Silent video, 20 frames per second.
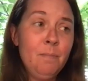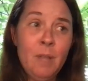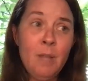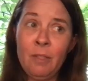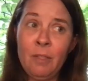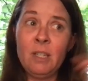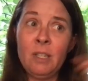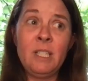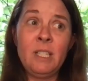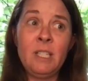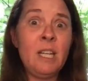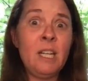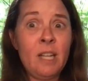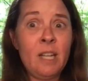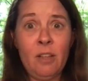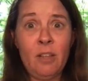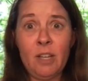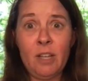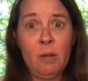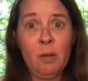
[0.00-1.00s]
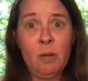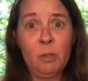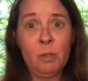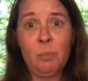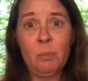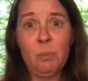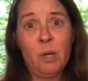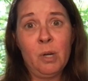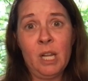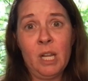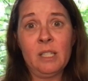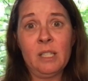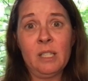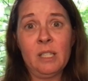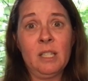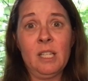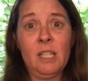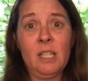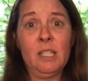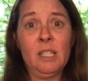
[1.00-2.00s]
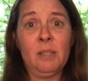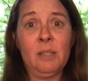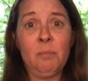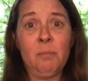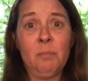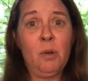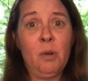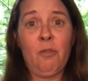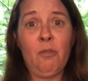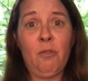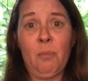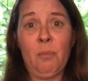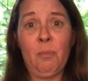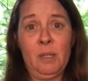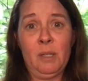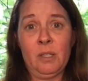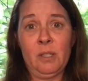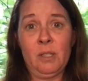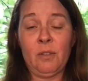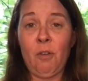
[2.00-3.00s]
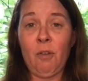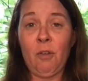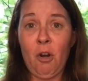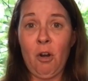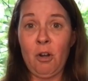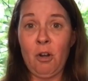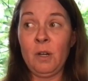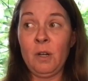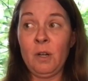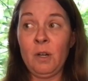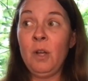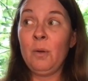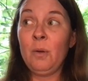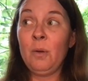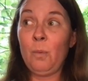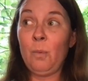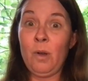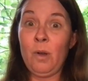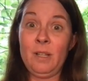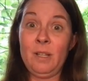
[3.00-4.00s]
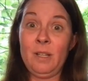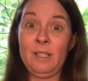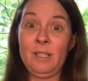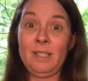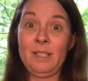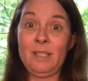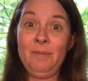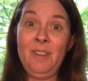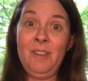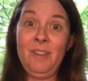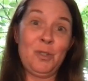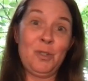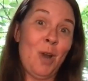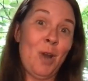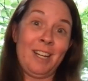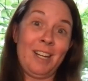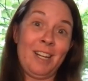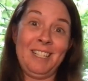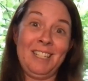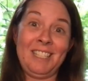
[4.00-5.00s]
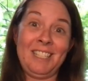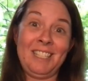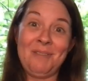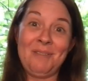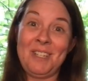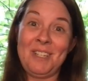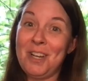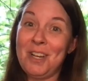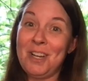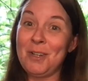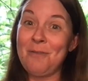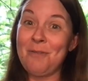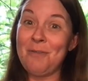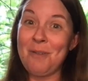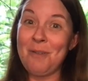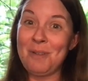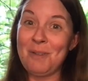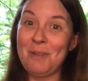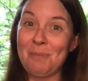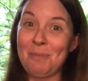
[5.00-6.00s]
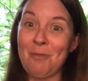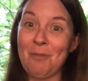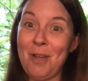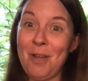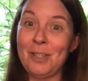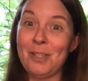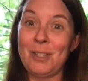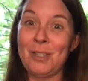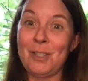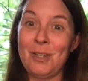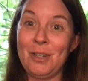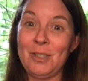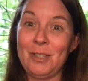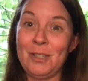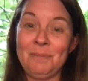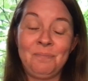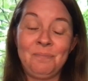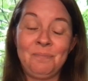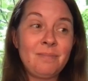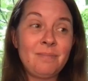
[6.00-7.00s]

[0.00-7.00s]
And the detail that he was putting into these beautiful pieces of art was attracting some attention from his professors.